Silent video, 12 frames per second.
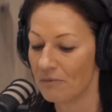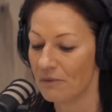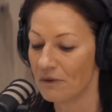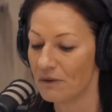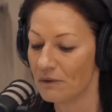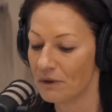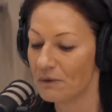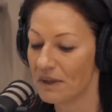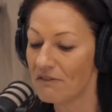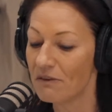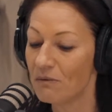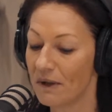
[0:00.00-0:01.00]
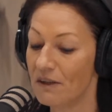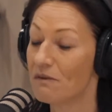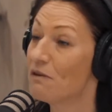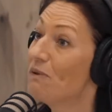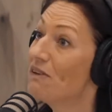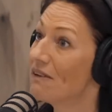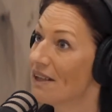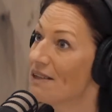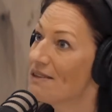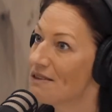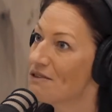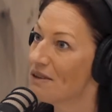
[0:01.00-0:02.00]
You even went with Peter
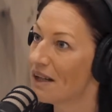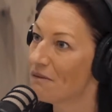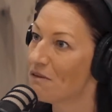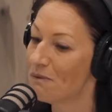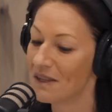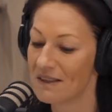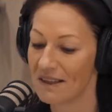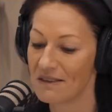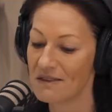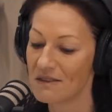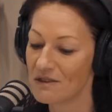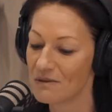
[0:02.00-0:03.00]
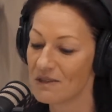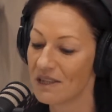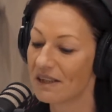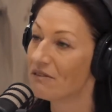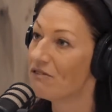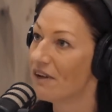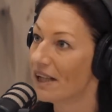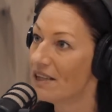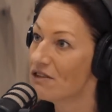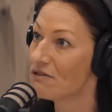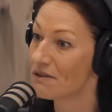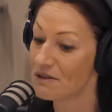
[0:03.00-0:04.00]
Hinsen, together with Peter Hinsen, to Silicon
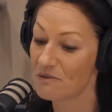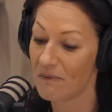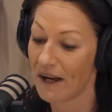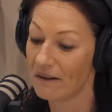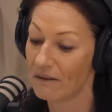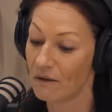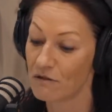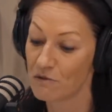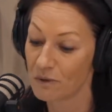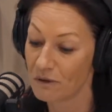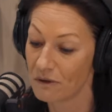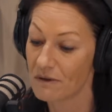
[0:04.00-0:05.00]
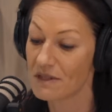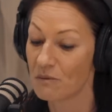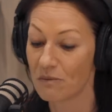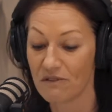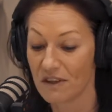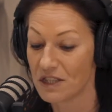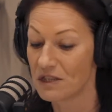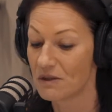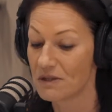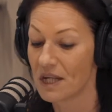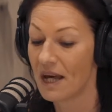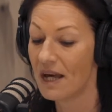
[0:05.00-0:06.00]
Valley to inspire entrepreneurs and
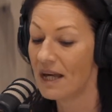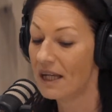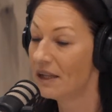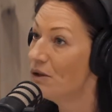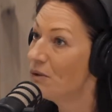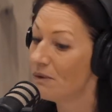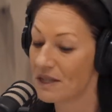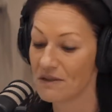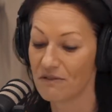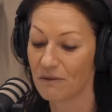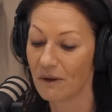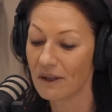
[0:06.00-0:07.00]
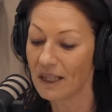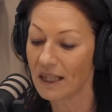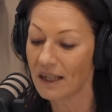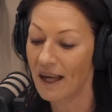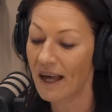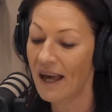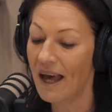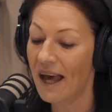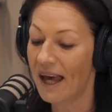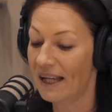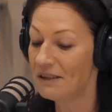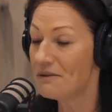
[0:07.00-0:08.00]
professionals in new ways of working.
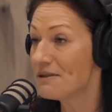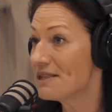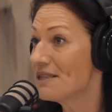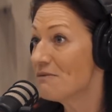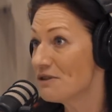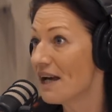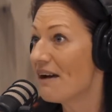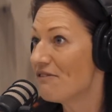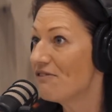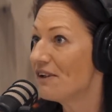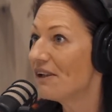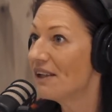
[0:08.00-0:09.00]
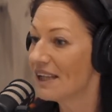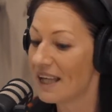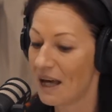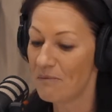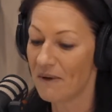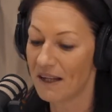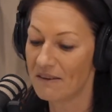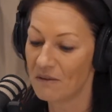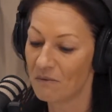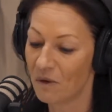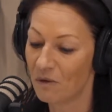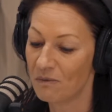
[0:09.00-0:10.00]
And you seem to have filled a gap at
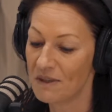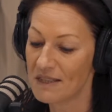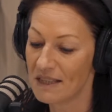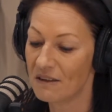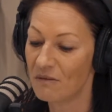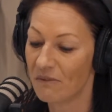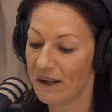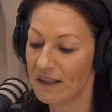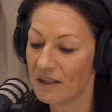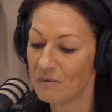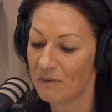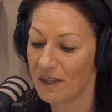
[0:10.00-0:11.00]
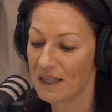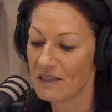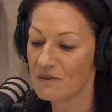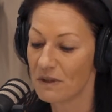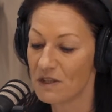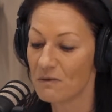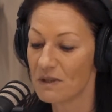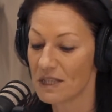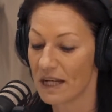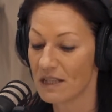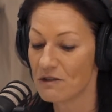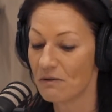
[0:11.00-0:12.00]
the moment in the marketplace, which
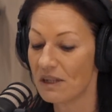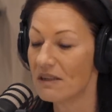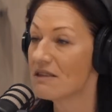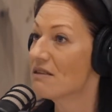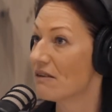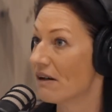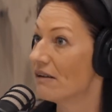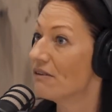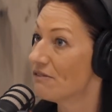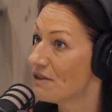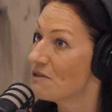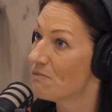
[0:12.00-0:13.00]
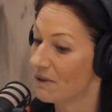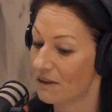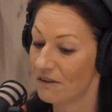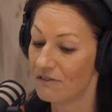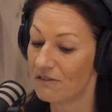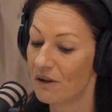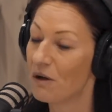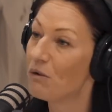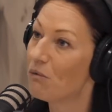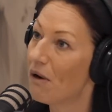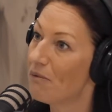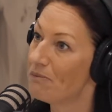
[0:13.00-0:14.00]
was actually the start of the spin-off
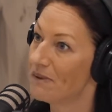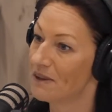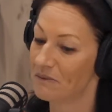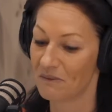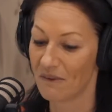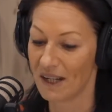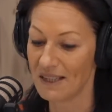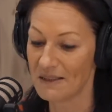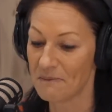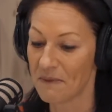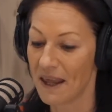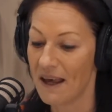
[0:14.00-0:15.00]
Wappy, right?